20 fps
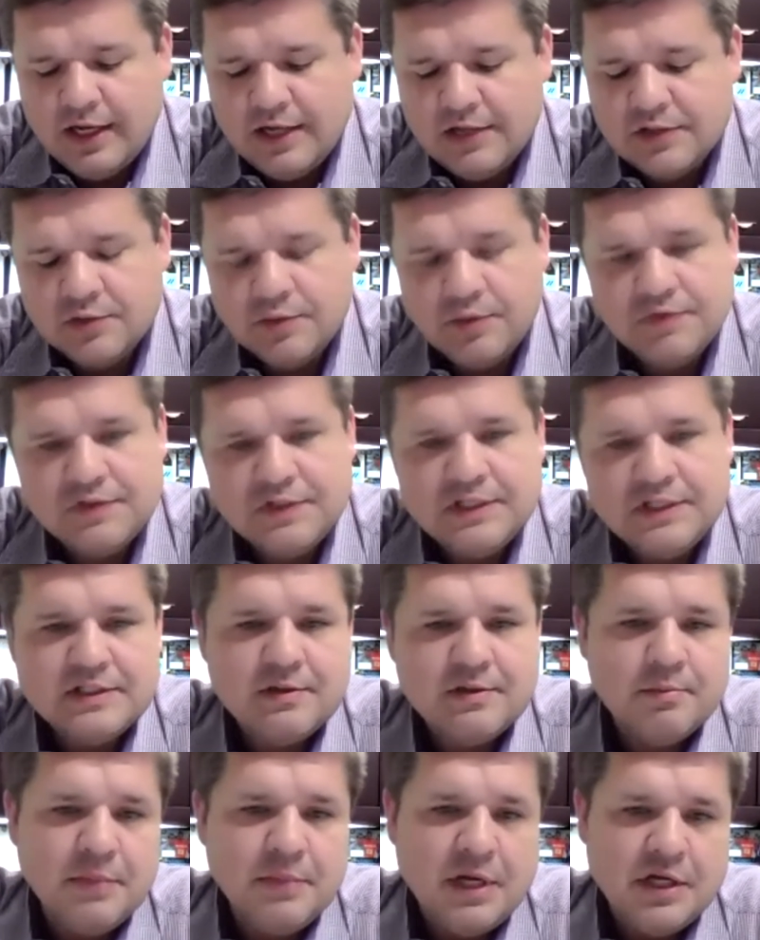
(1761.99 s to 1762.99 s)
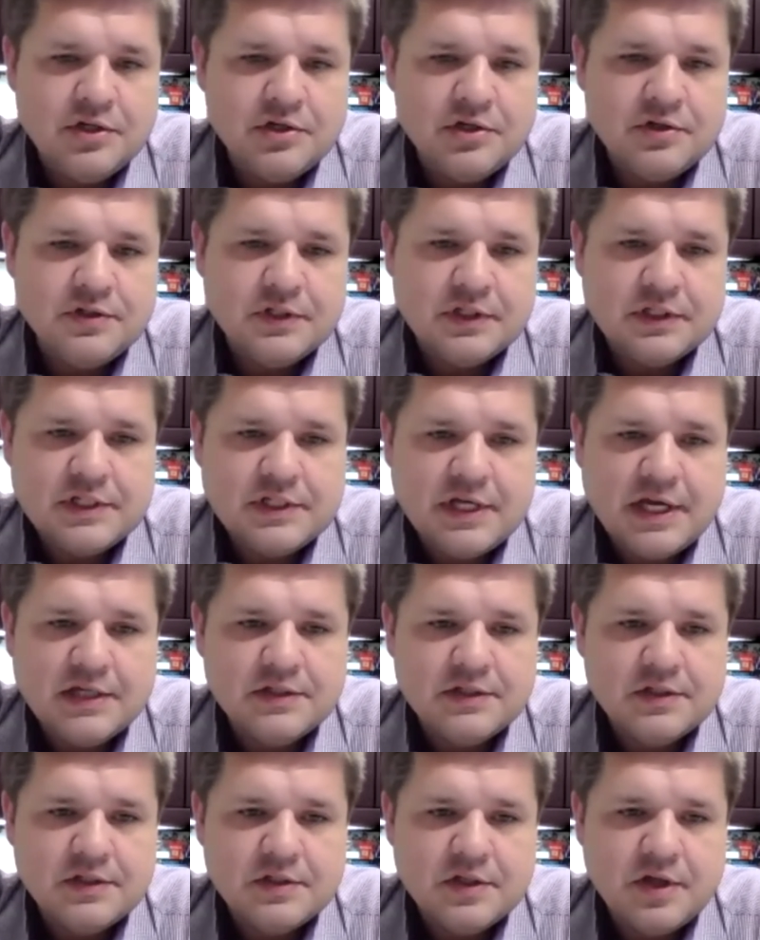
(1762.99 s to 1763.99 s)
So we've seen some major
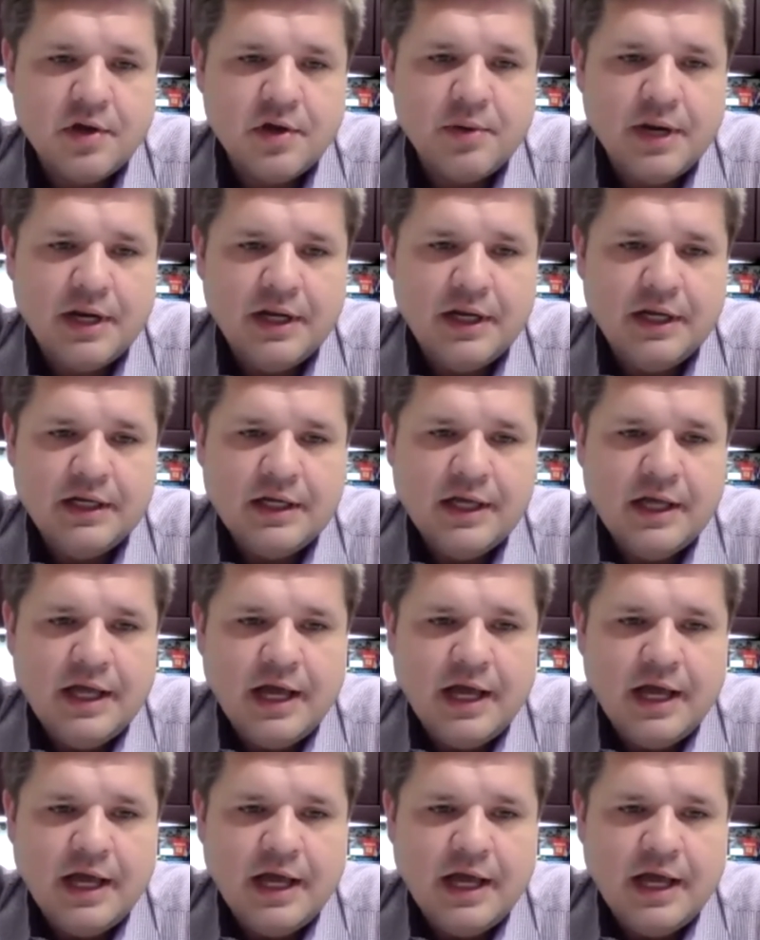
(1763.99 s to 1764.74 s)
successes already.